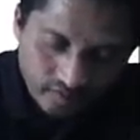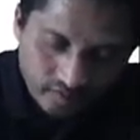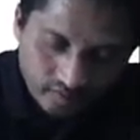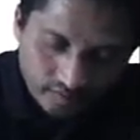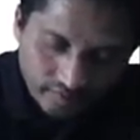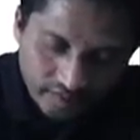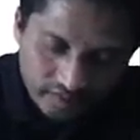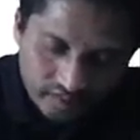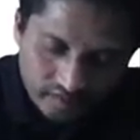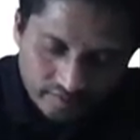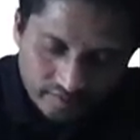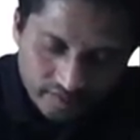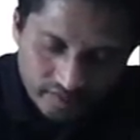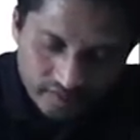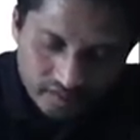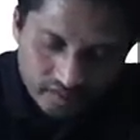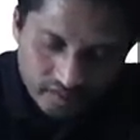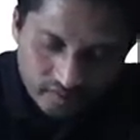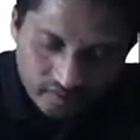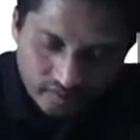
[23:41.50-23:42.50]
y square
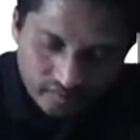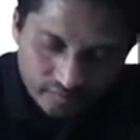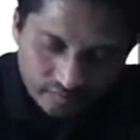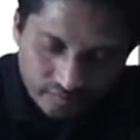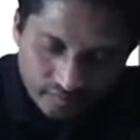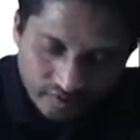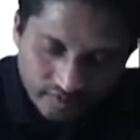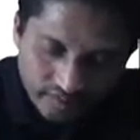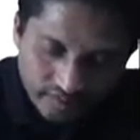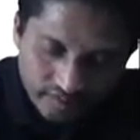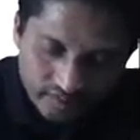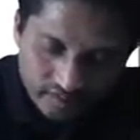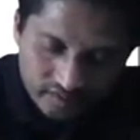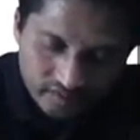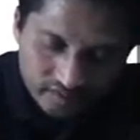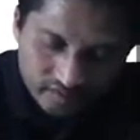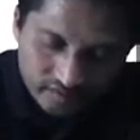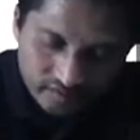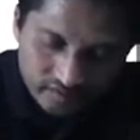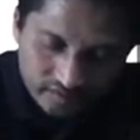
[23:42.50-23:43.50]
is equal to
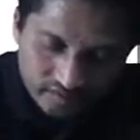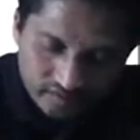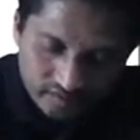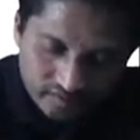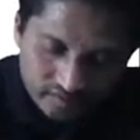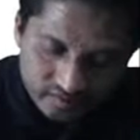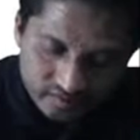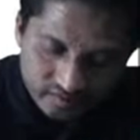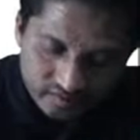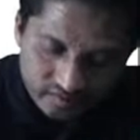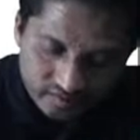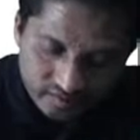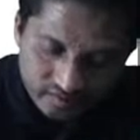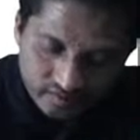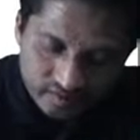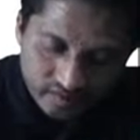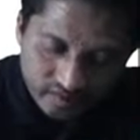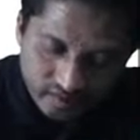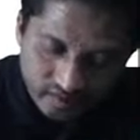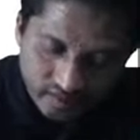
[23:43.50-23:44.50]
4x
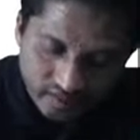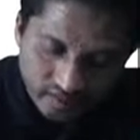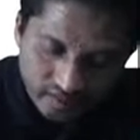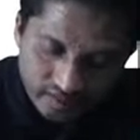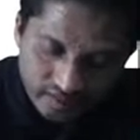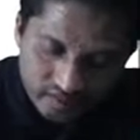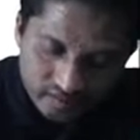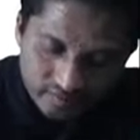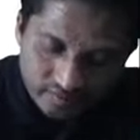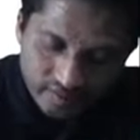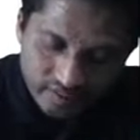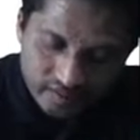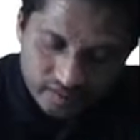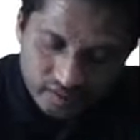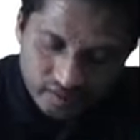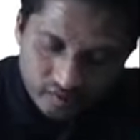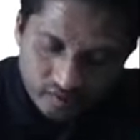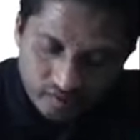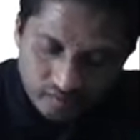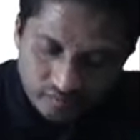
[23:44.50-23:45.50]
and x square
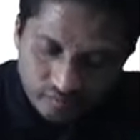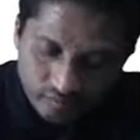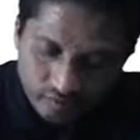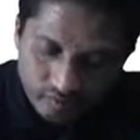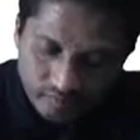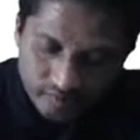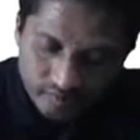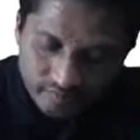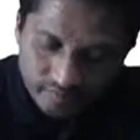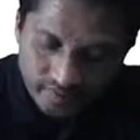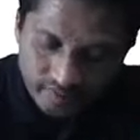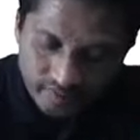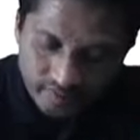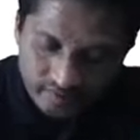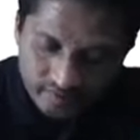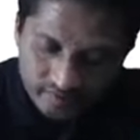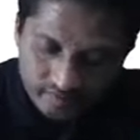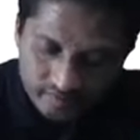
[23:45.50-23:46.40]
is equal to 4by,